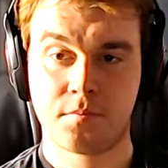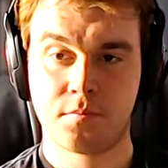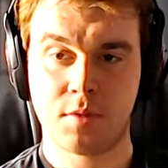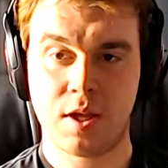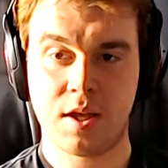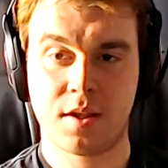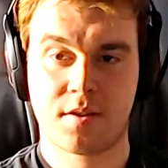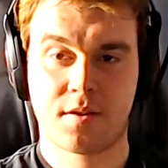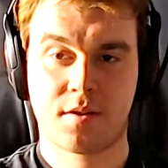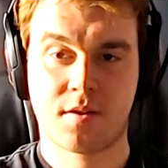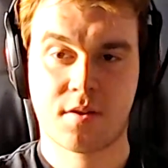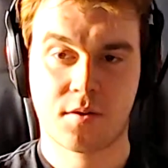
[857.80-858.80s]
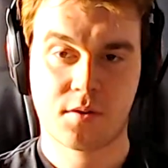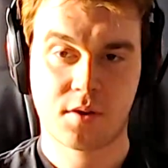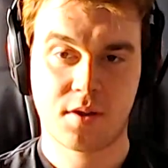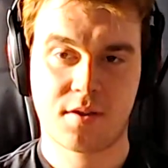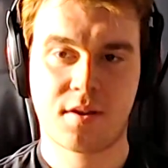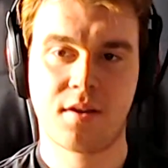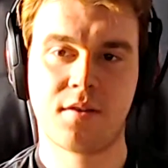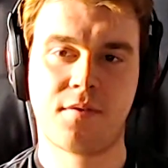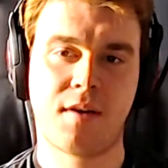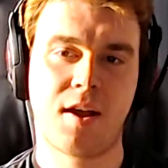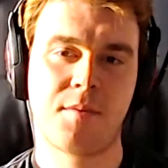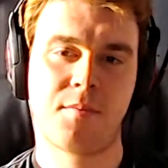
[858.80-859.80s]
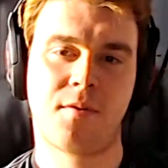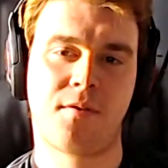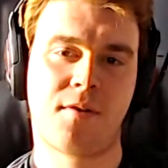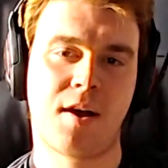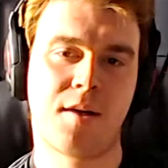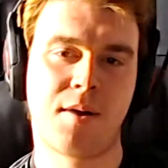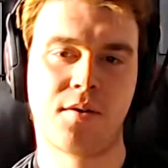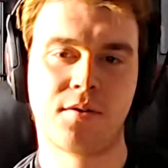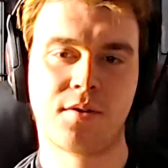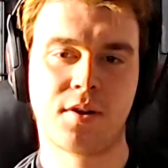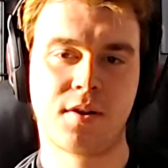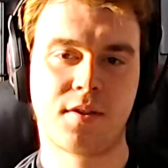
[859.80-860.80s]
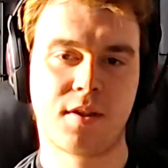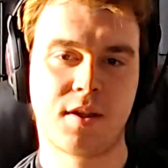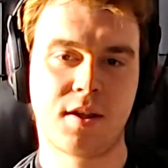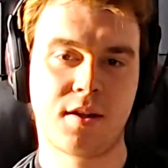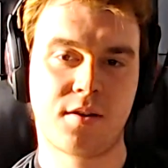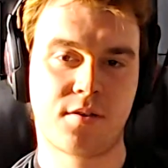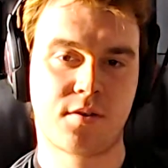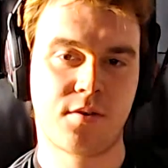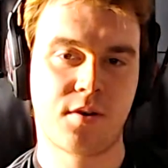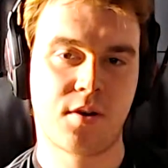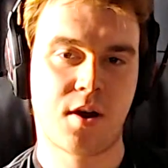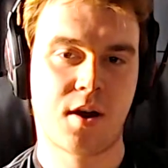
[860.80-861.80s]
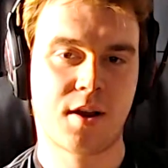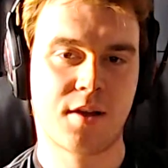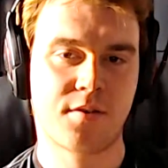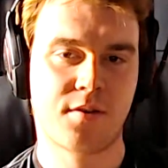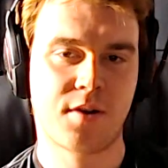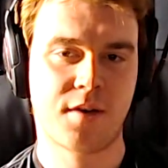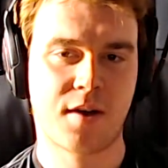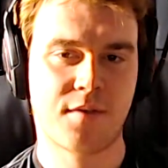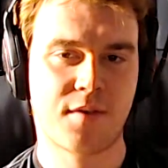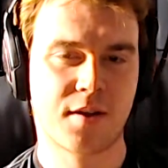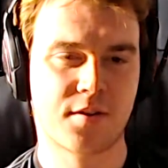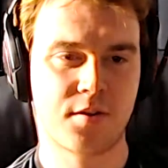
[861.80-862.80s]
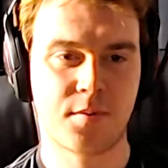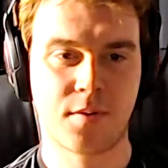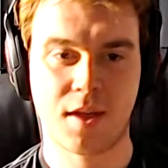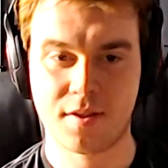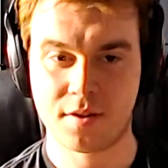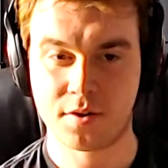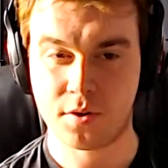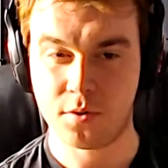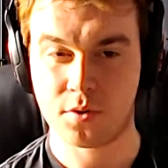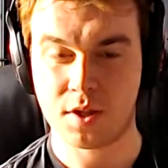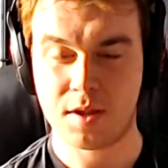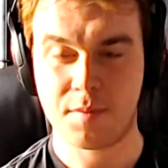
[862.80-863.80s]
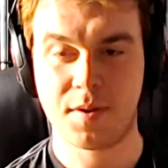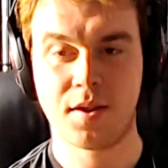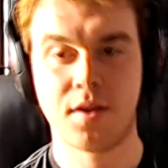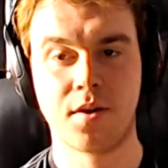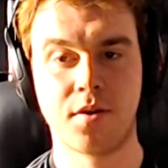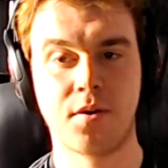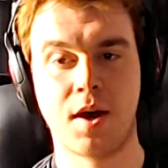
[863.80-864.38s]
It's still a fair amount under the R9 295X2, but that is a dual GPU,